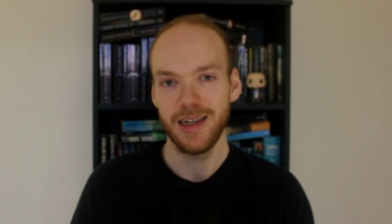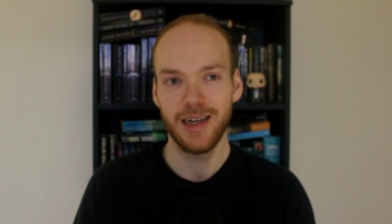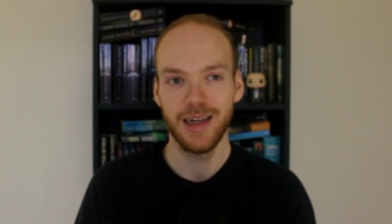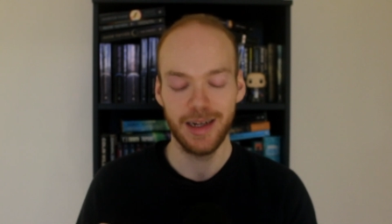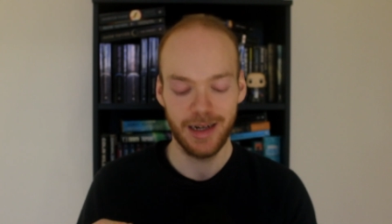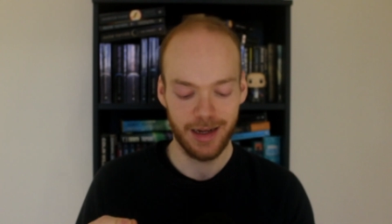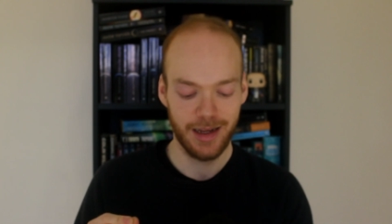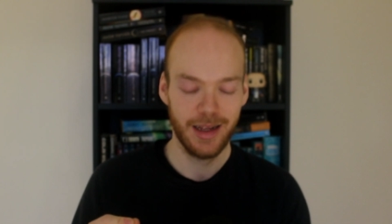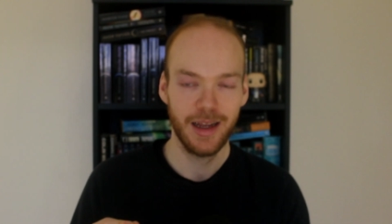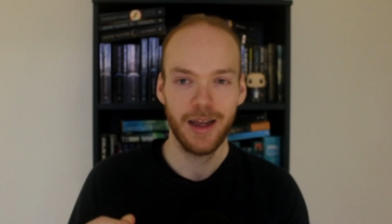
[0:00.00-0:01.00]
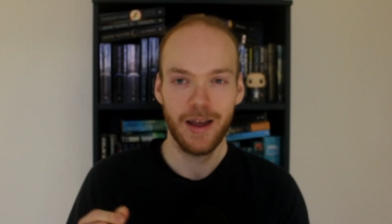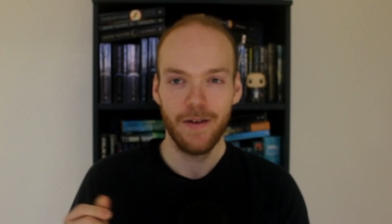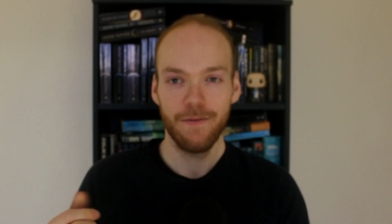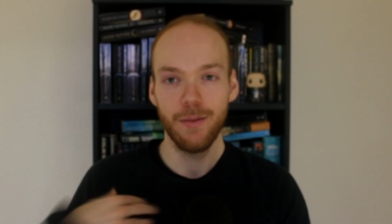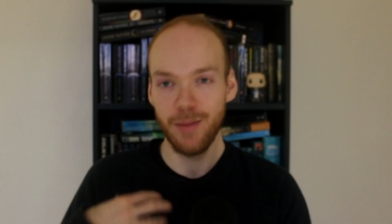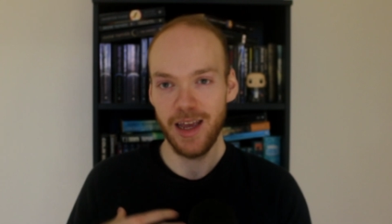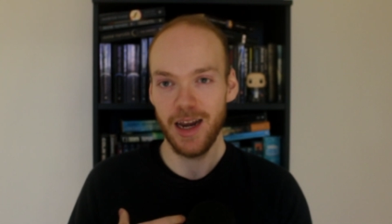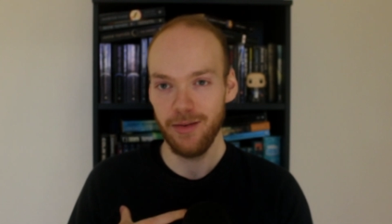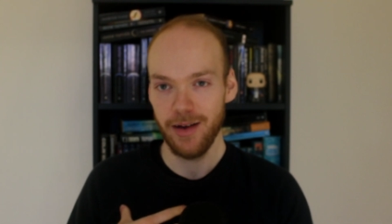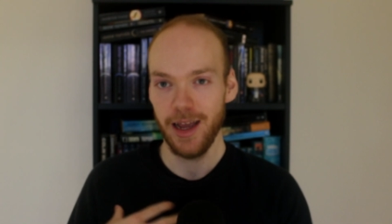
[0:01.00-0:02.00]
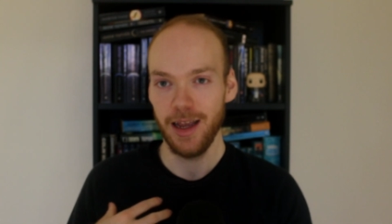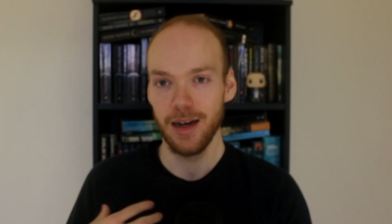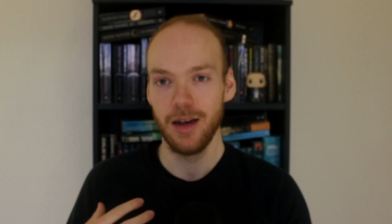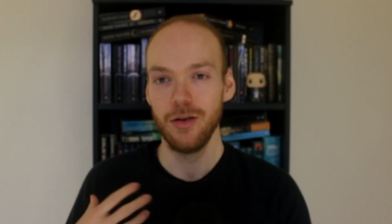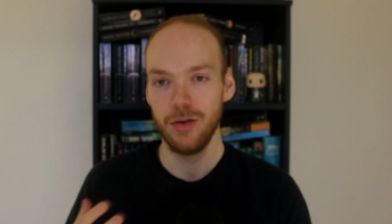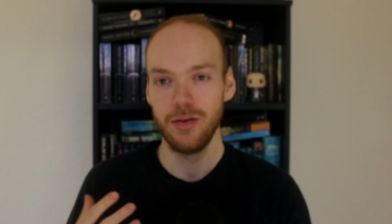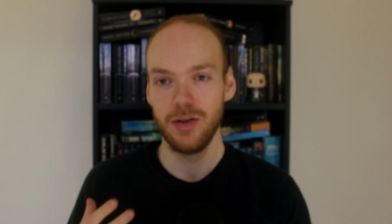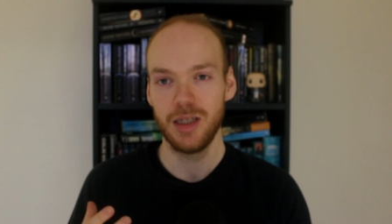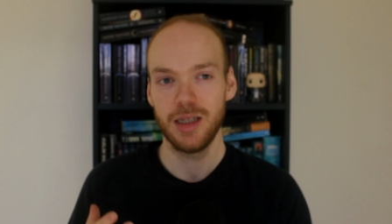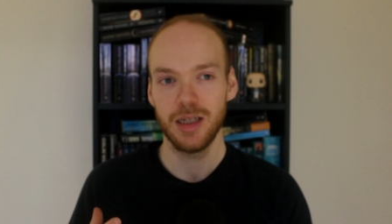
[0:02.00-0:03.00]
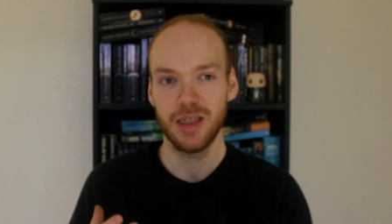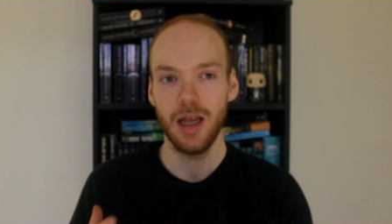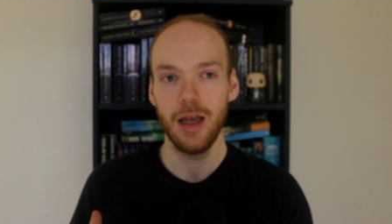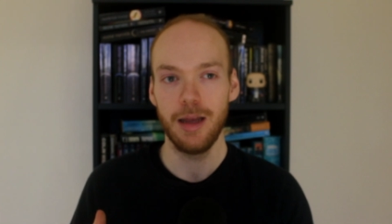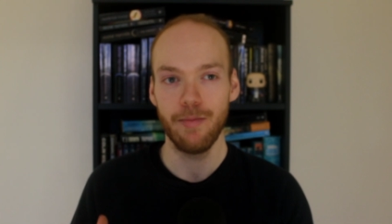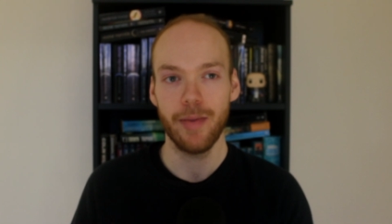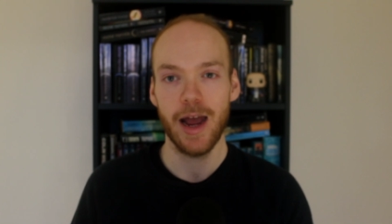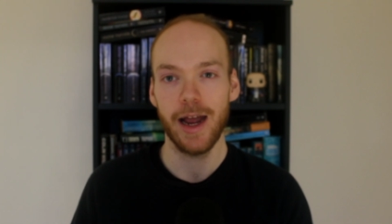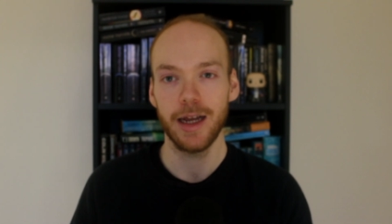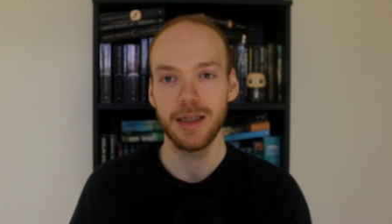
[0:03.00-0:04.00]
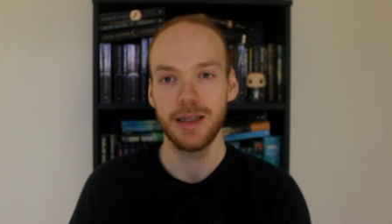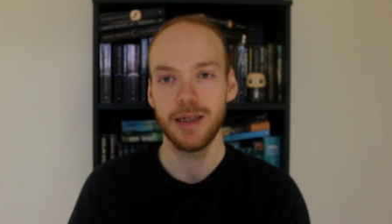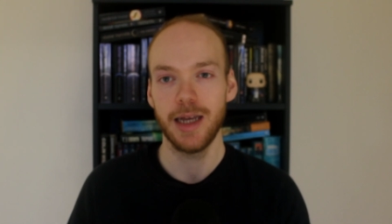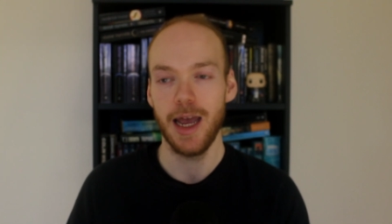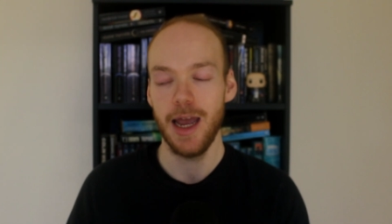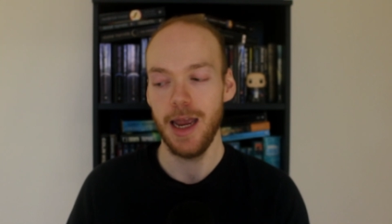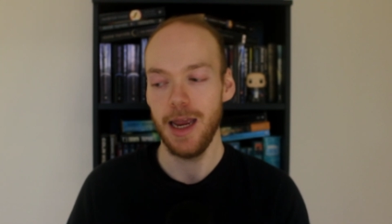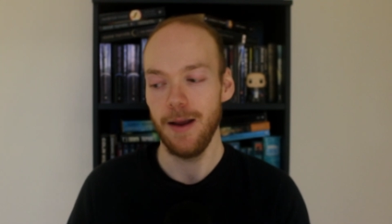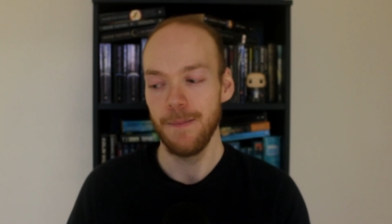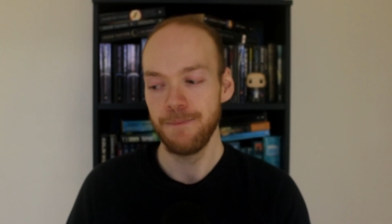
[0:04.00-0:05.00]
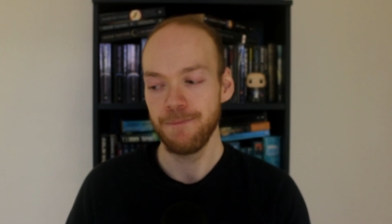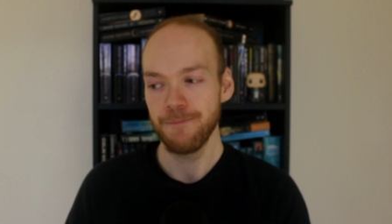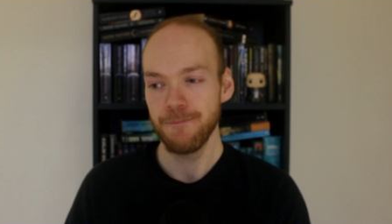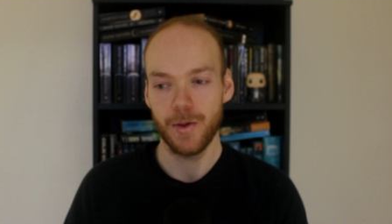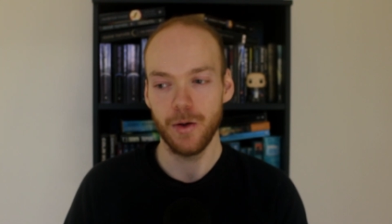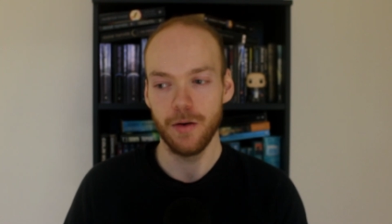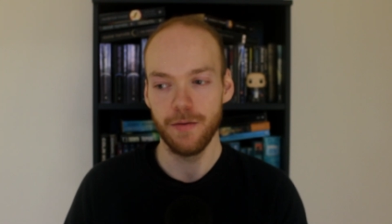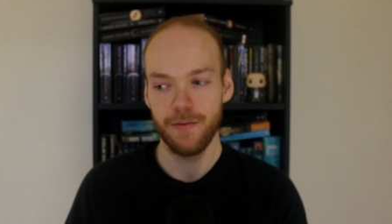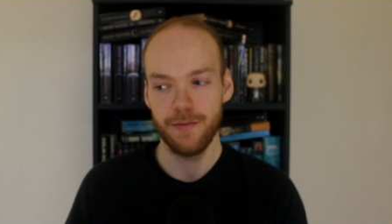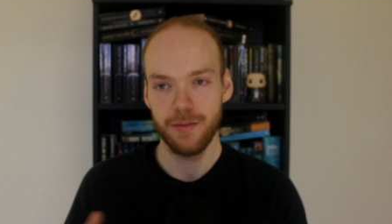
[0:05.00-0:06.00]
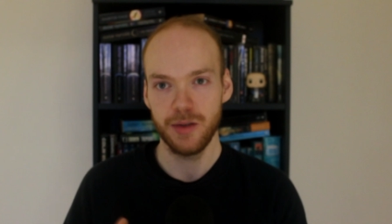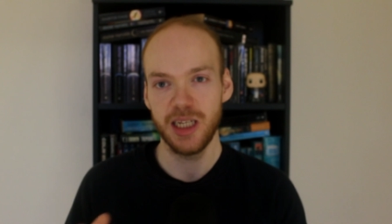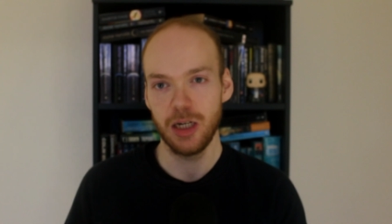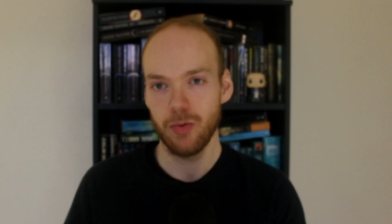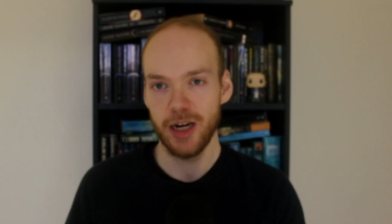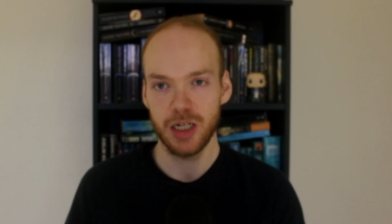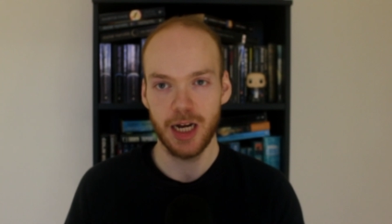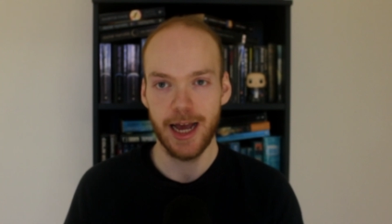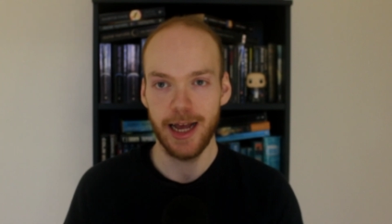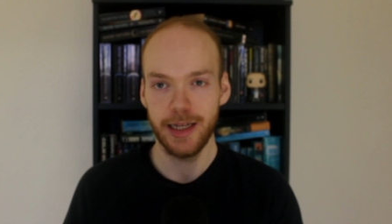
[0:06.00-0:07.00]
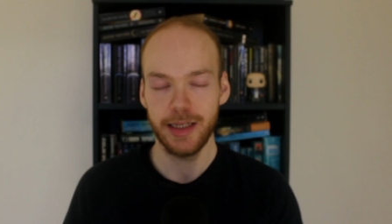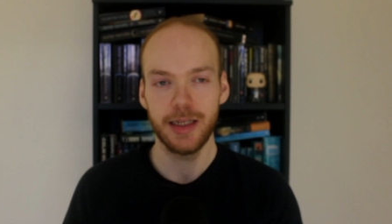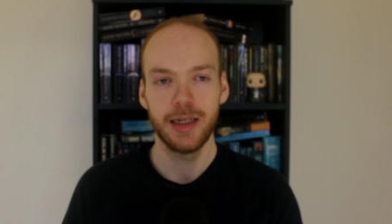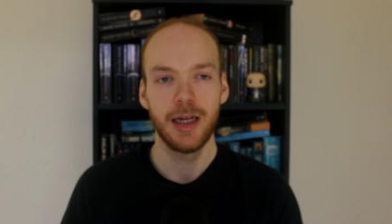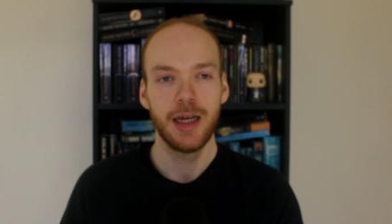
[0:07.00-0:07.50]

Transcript: can, for me anyway, lose certain impacts a sort of situation has,